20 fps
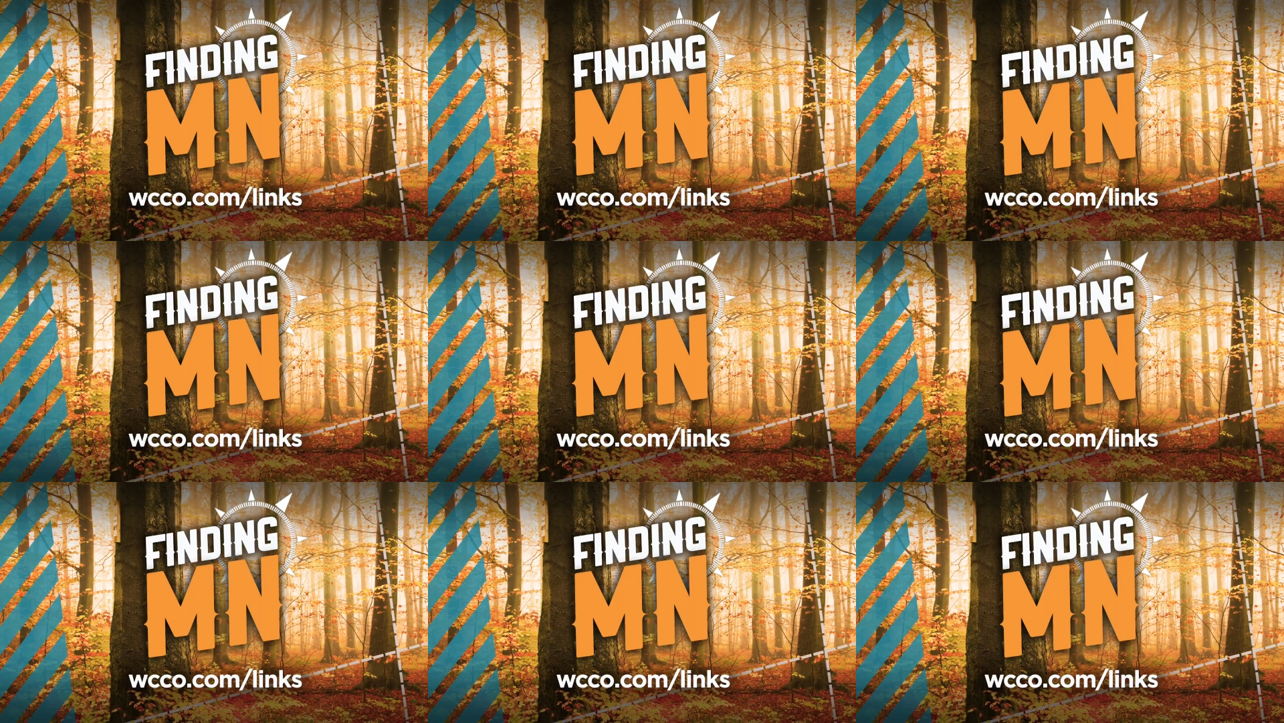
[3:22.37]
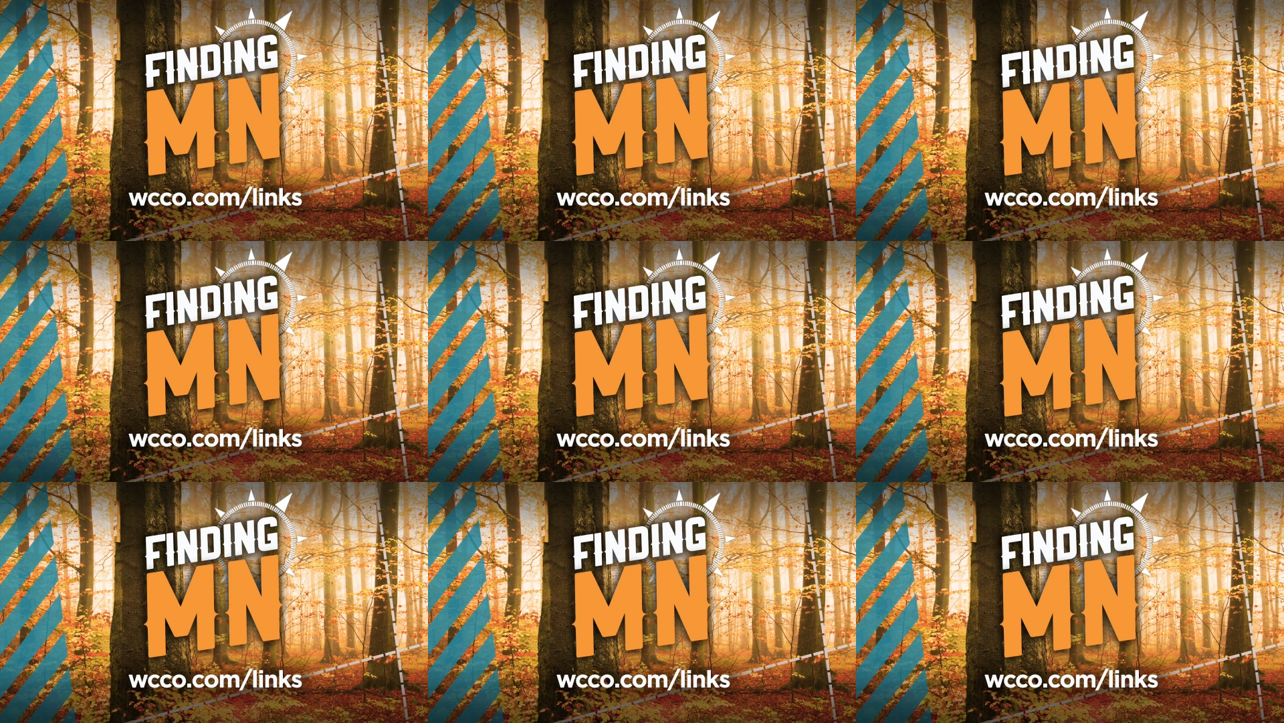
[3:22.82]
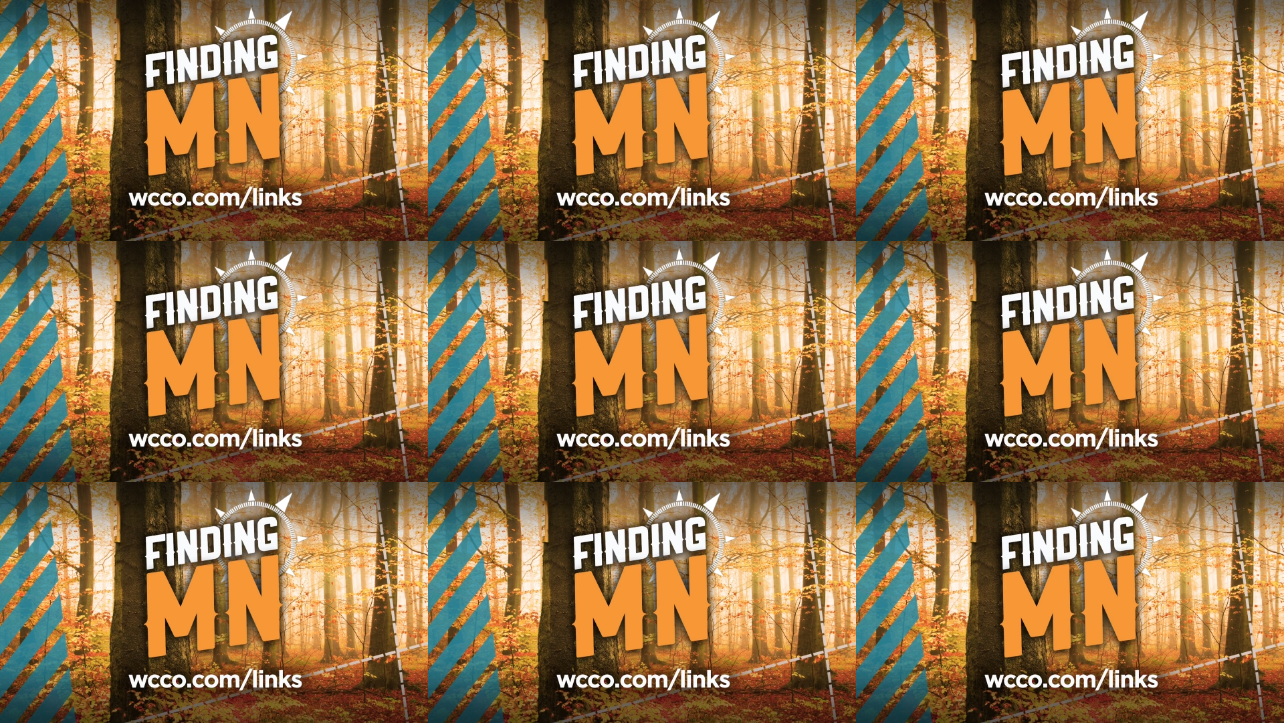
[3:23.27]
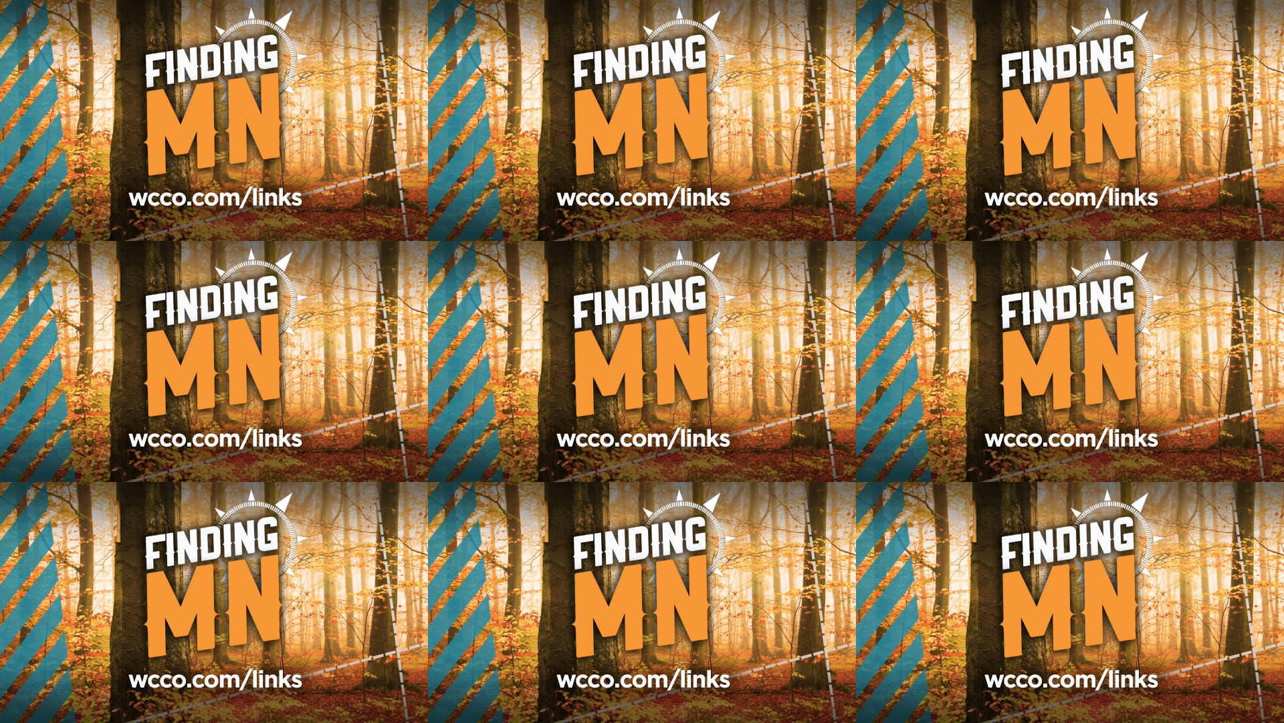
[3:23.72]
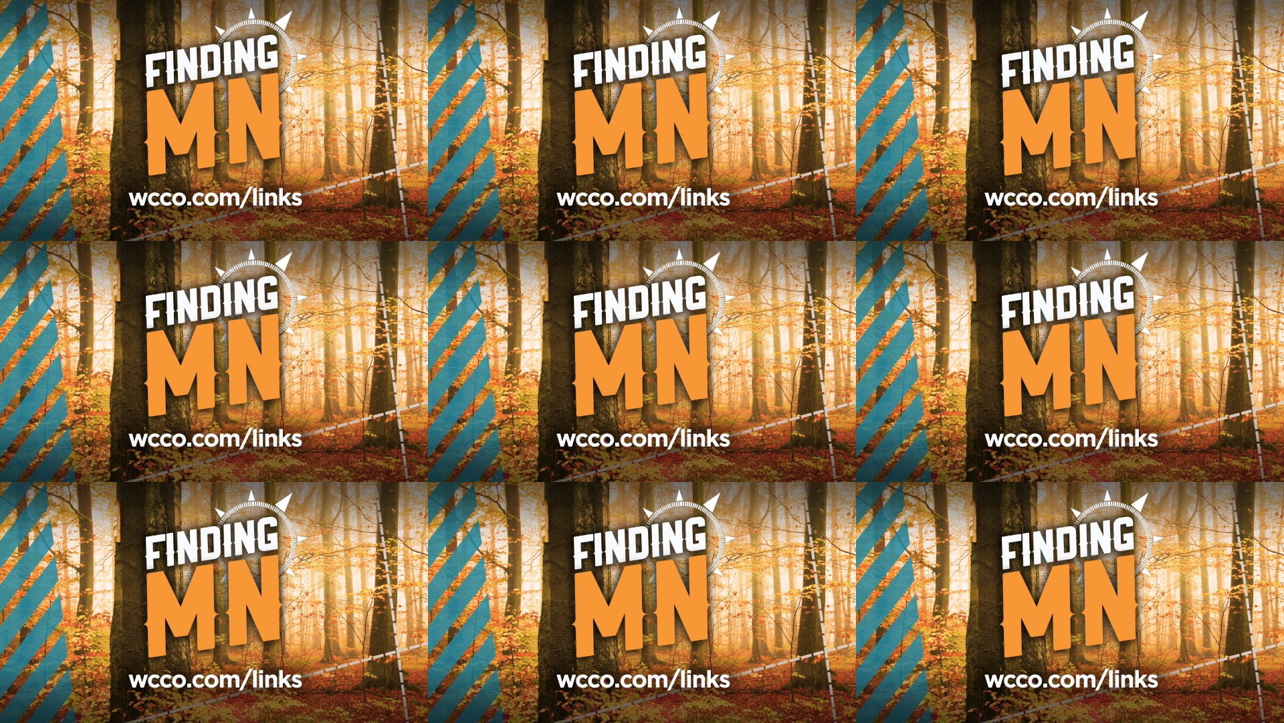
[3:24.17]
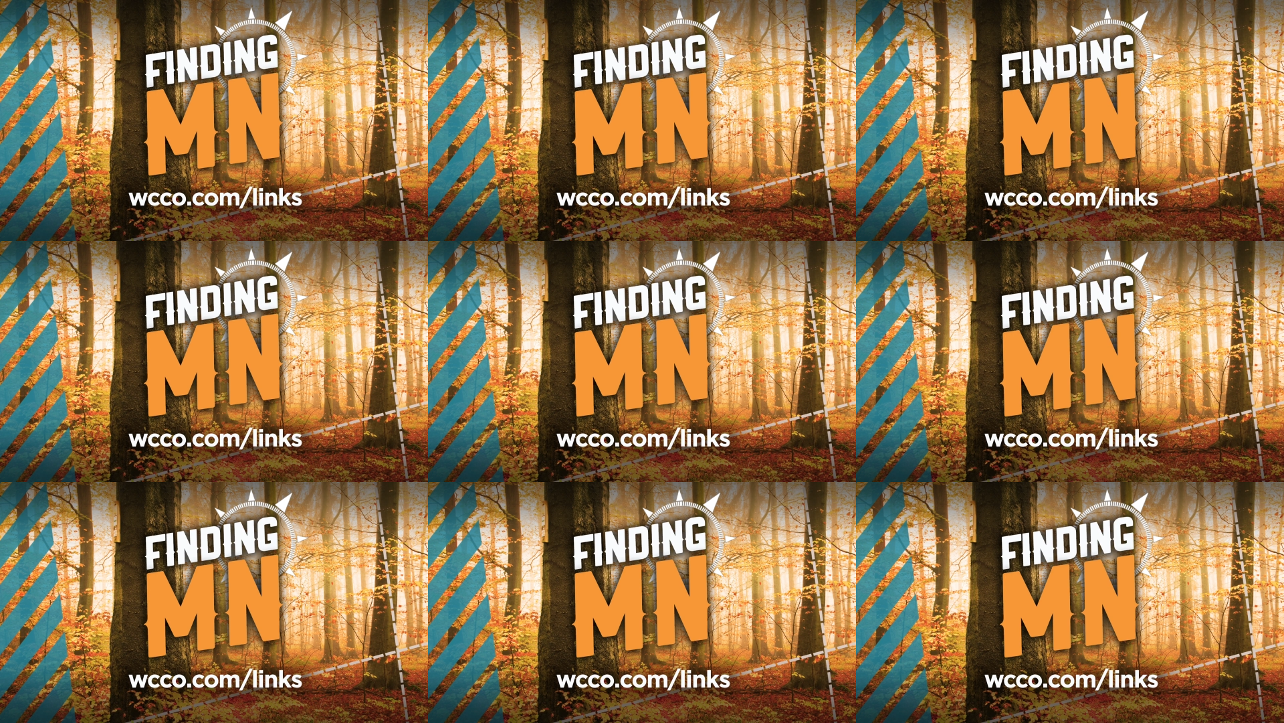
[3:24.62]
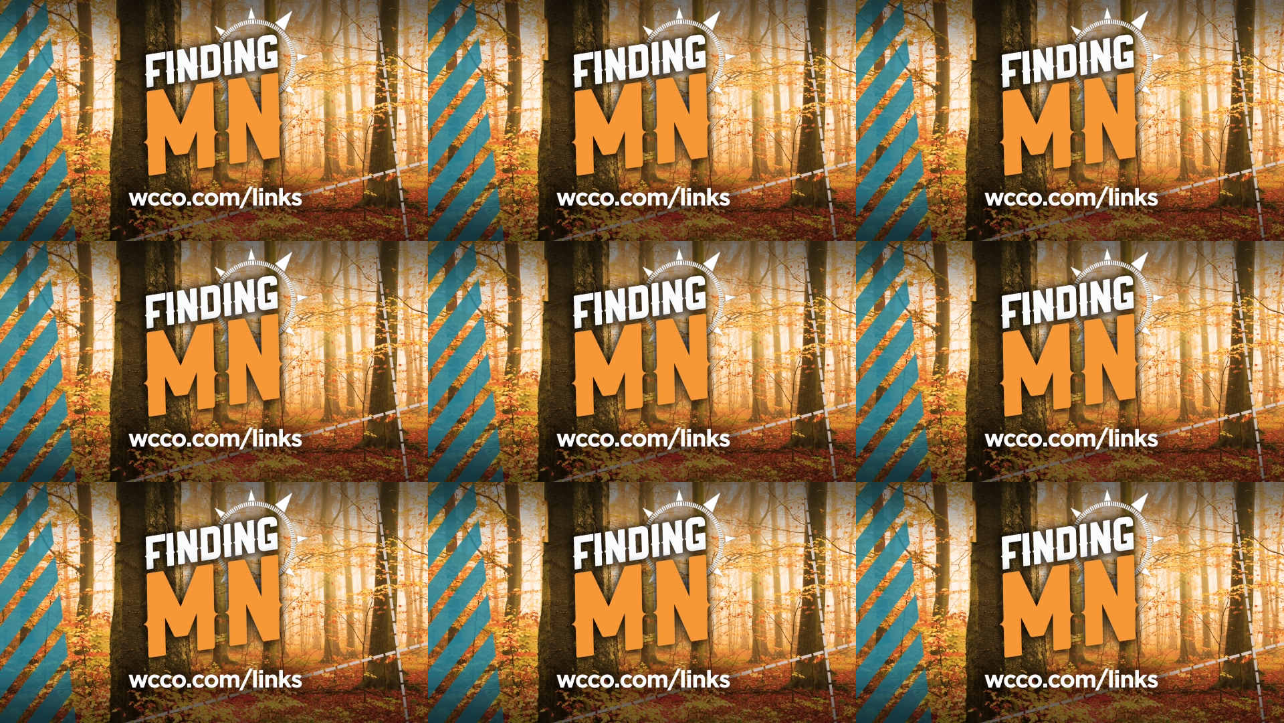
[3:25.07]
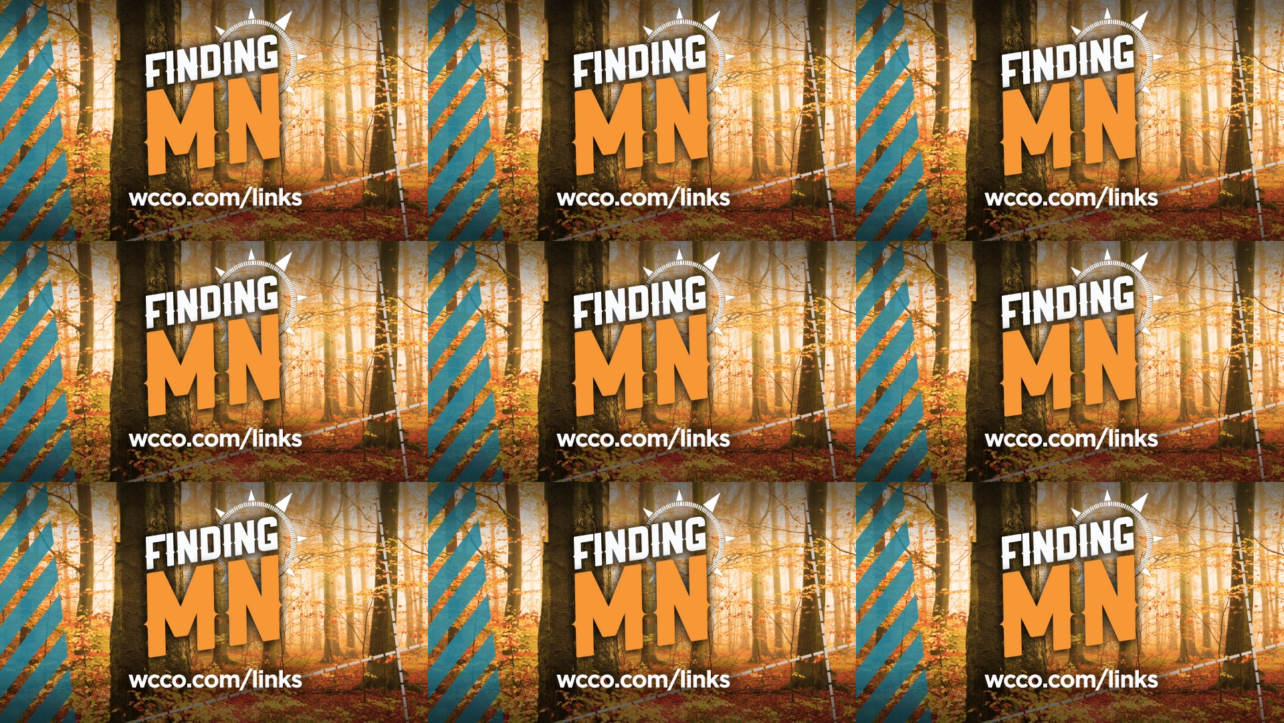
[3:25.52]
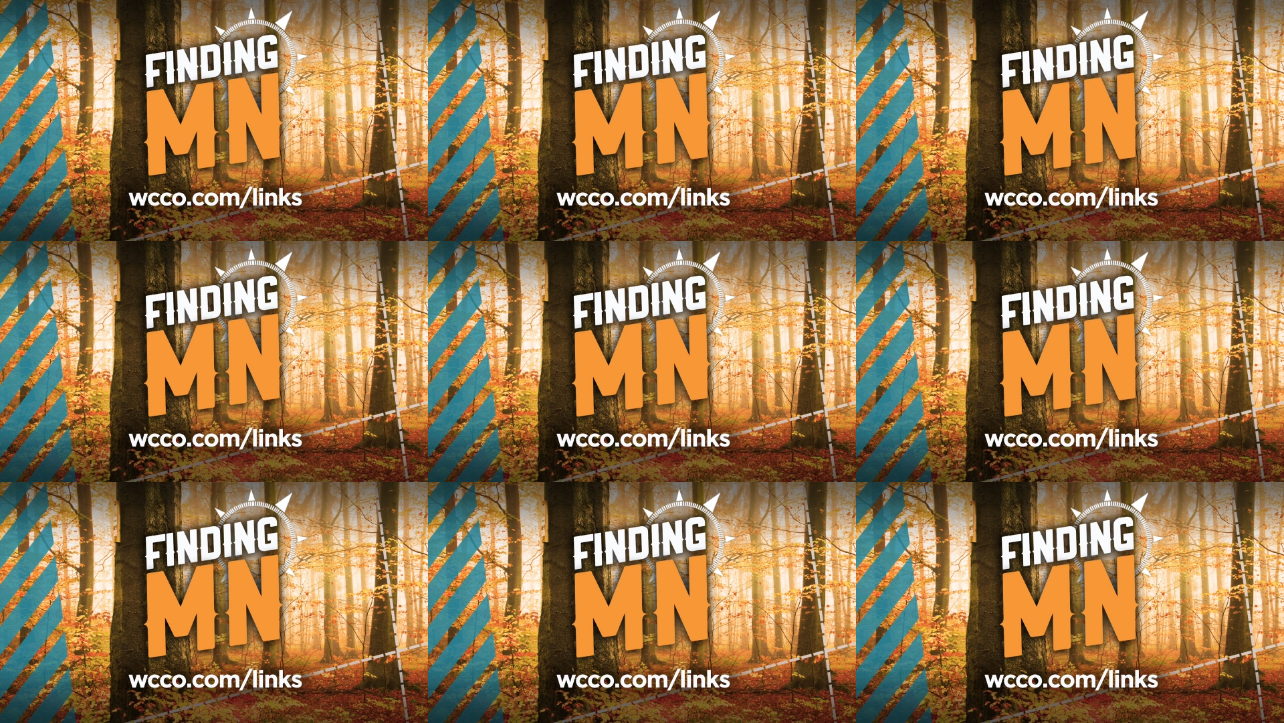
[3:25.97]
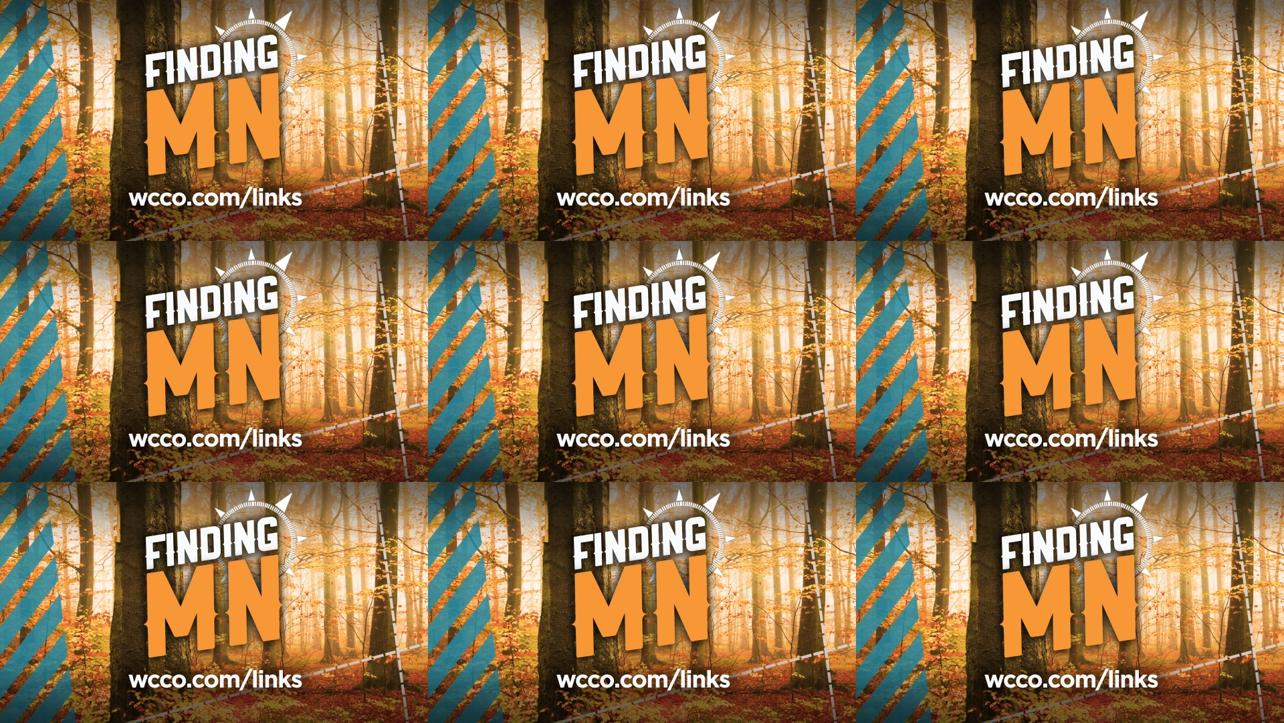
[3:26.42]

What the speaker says: Nobody's mouth can be seen.